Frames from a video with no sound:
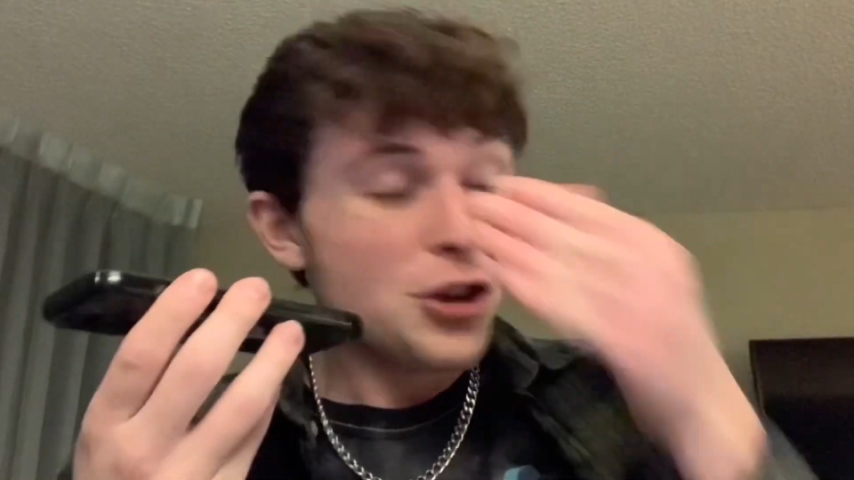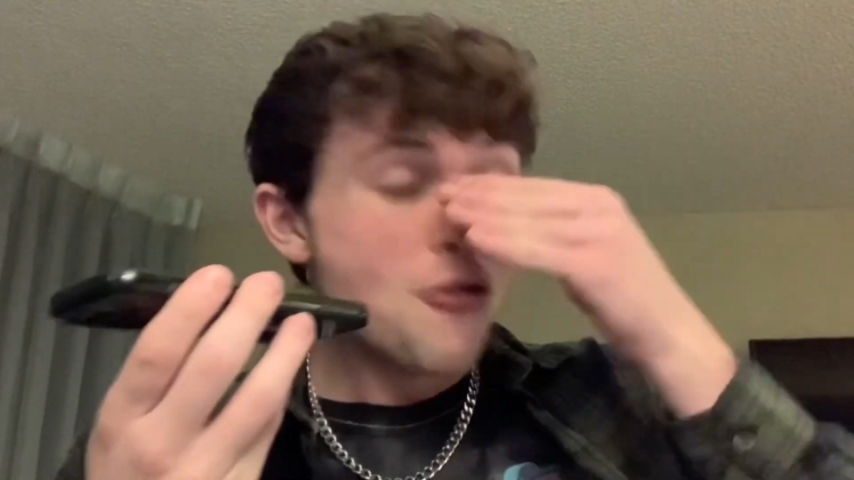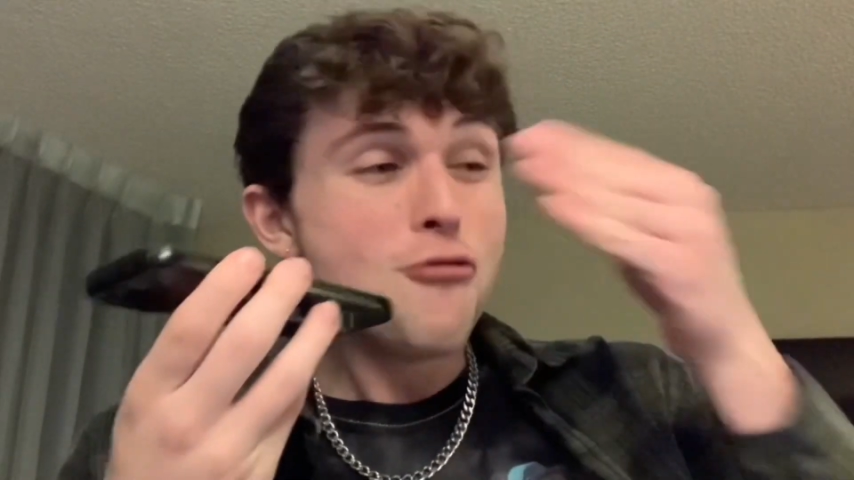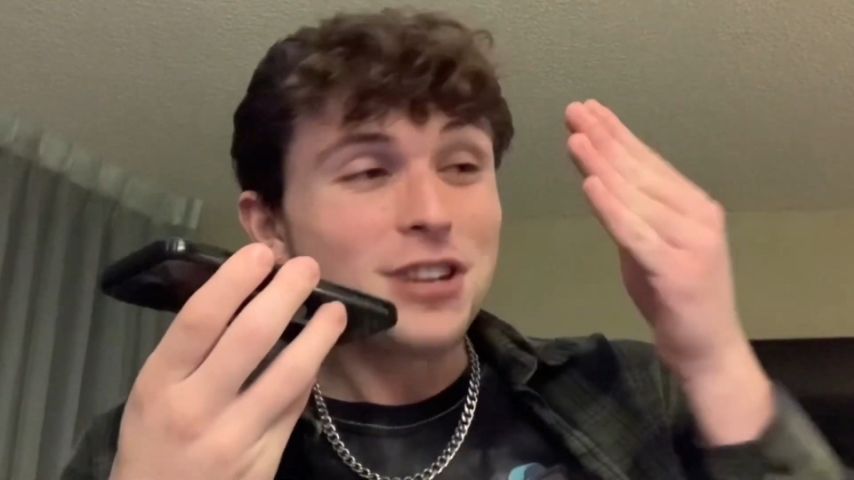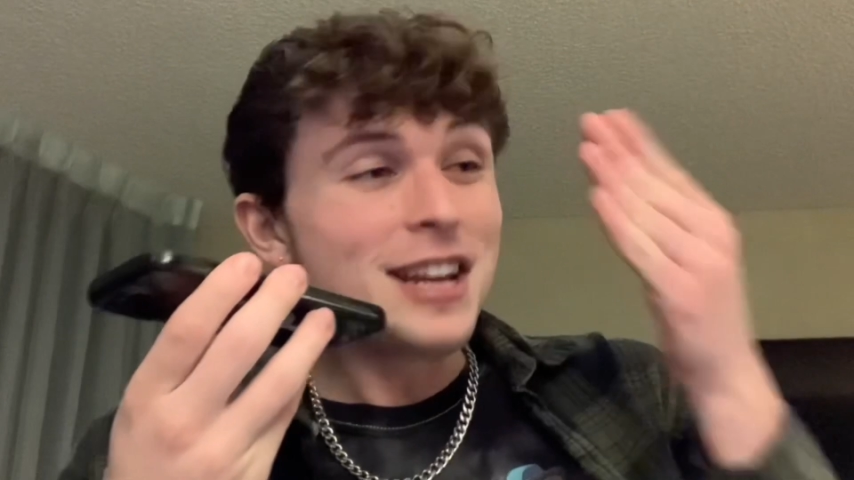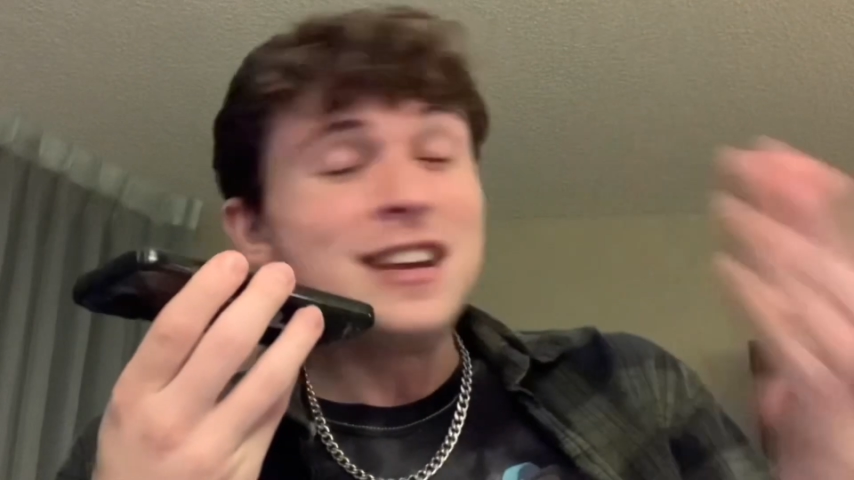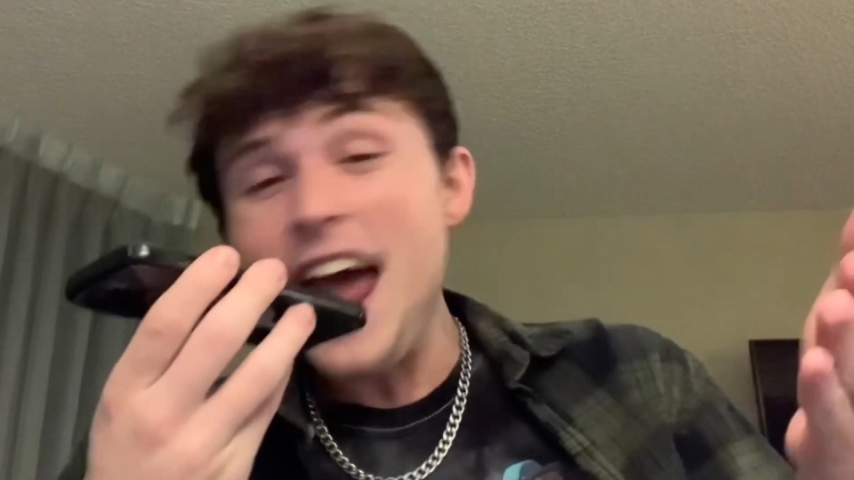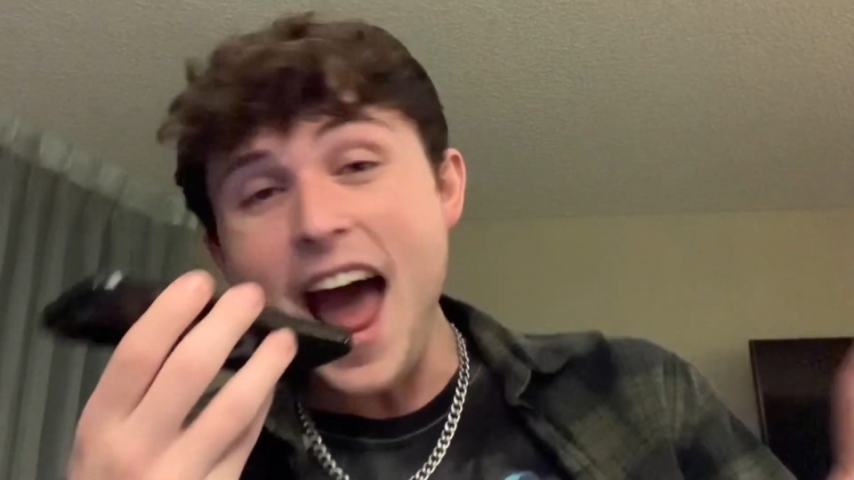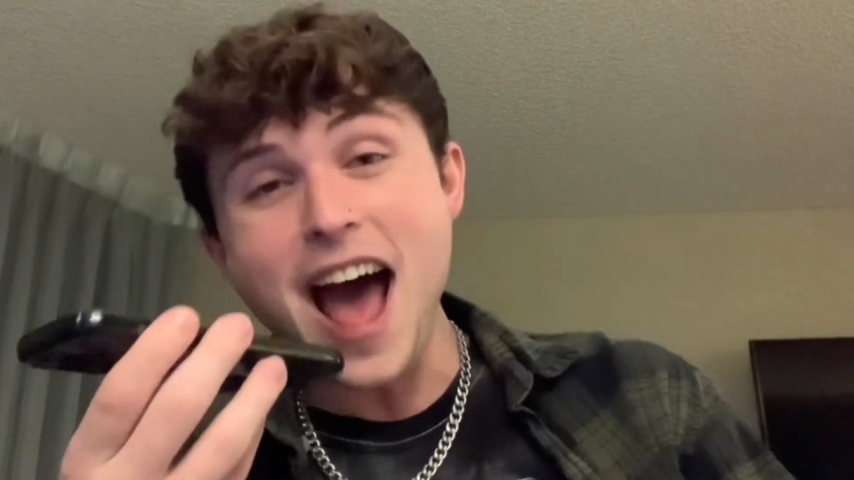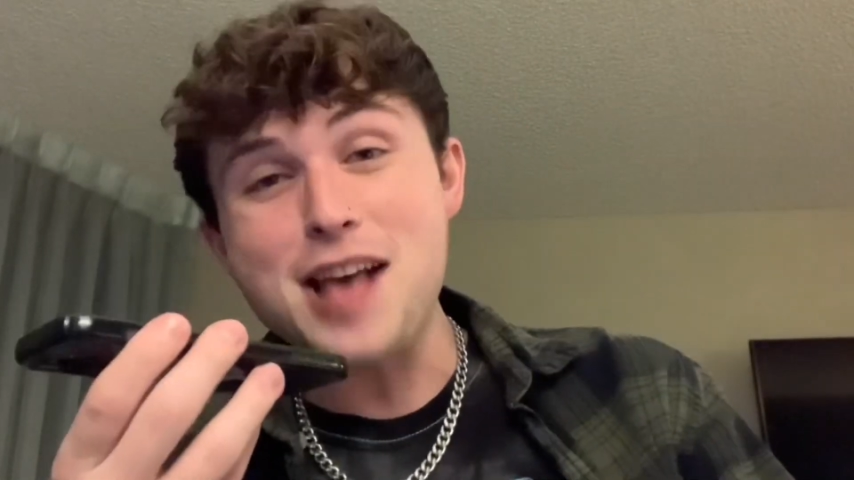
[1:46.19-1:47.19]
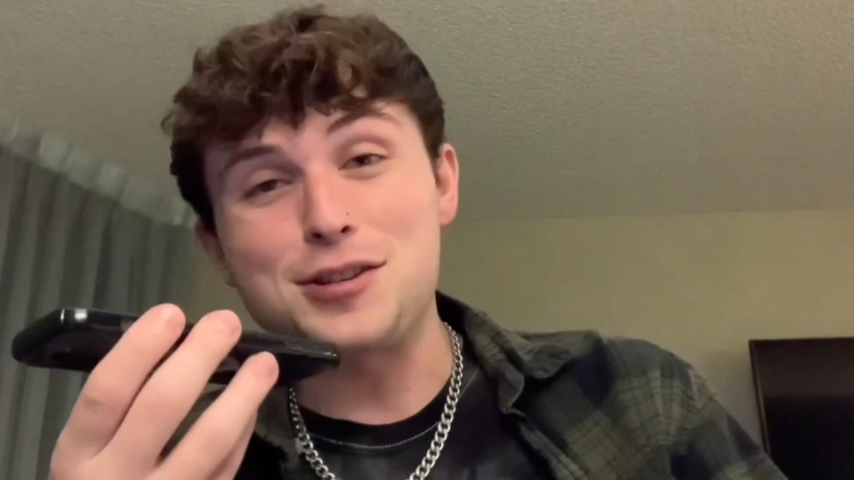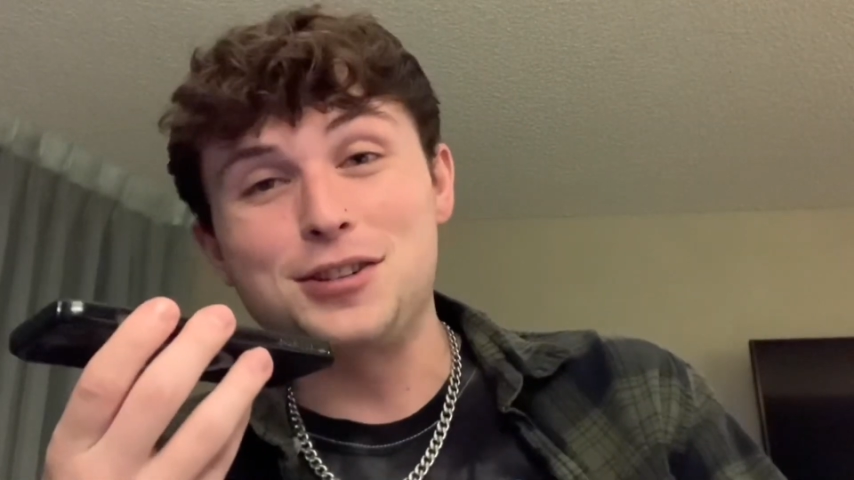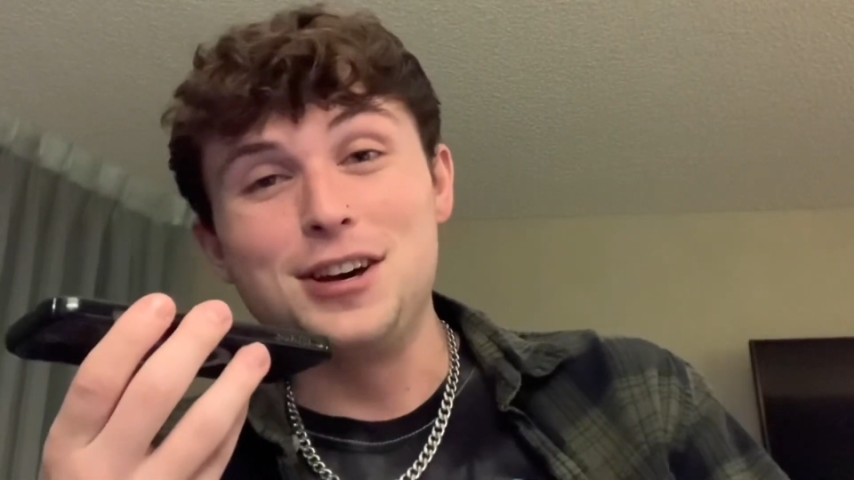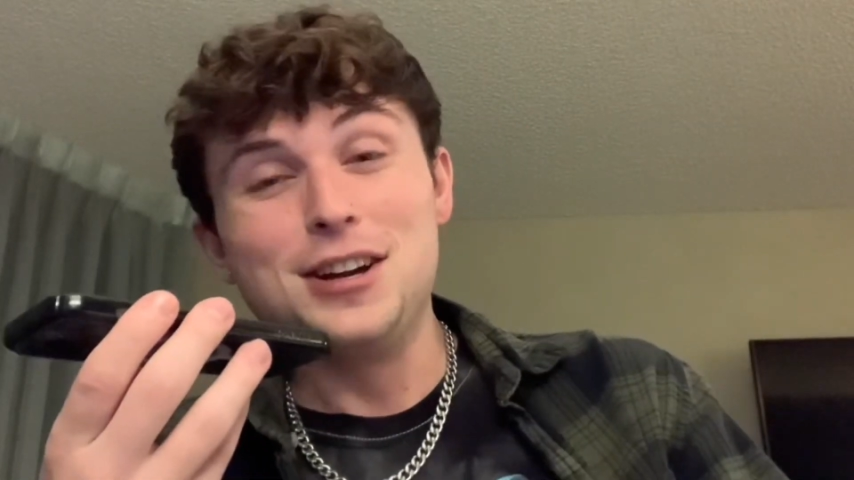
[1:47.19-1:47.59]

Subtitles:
You didn't ask